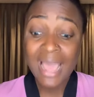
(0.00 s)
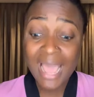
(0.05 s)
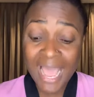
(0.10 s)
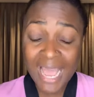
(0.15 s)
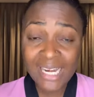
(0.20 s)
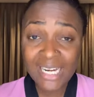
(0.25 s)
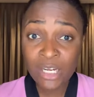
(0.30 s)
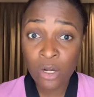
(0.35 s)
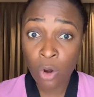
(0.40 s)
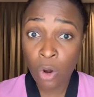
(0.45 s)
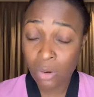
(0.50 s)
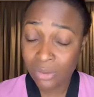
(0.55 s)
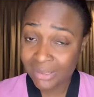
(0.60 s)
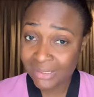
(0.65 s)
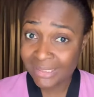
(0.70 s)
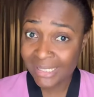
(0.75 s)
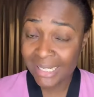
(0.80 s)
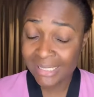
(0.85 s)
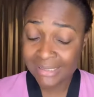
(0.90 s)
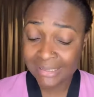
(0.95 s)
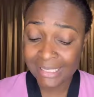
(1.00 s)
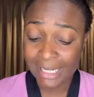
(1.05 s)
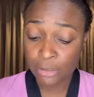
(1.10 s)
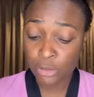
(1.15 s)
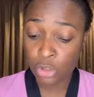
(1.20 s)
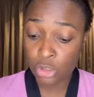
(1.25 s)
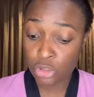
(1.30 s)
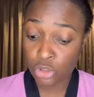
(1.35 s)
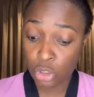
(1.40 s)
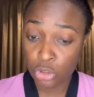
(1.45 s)
Any content
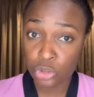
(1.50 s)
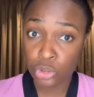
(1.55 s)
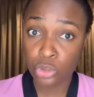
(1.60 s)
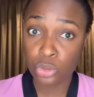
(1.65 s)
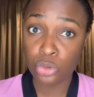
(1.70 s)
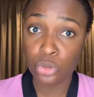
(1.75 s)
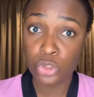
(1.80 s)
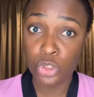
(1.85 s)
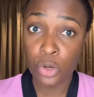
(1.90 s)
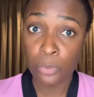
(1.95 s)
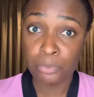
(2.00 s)
that does not suit